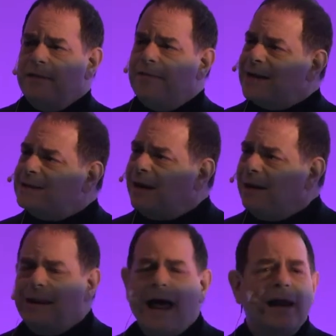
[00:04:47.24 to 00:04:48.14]
That's a
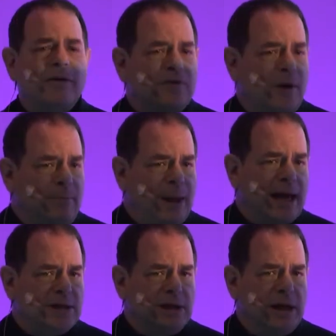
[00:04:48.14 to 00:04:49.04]
lot of
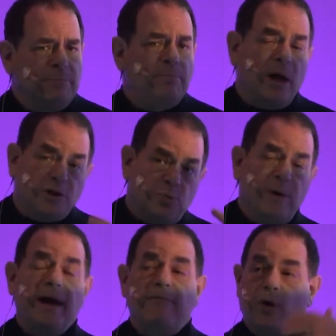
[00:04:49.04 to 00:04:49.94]
complexity. Plus,
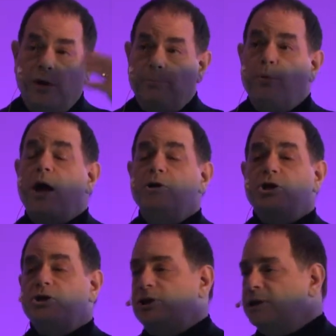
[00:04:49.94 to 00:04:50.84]
we have all the
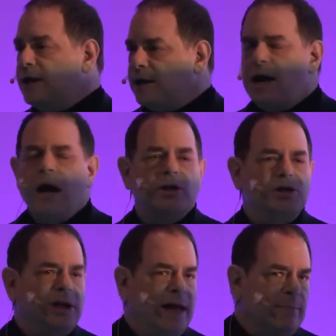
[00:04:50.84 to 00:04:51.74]
projects that
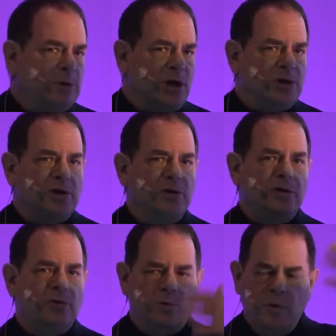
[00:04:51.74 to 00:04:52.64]
technology enables us to
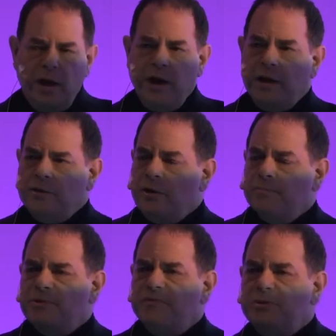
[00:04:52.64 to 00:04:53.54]
do in
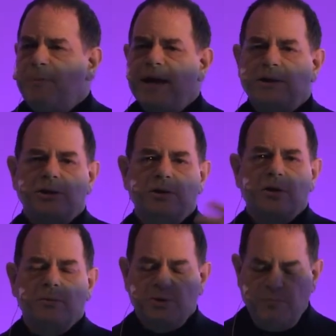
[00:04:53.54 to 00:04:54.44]
terms of space, in
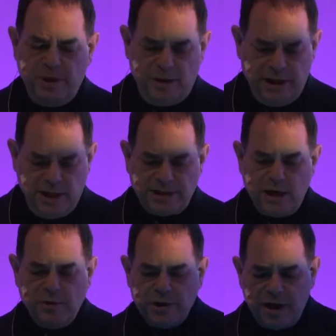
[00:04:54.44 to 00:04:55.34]
terms of building, et
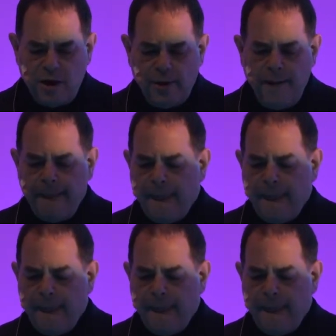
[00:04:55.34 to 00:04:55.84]
cetera, et cetera.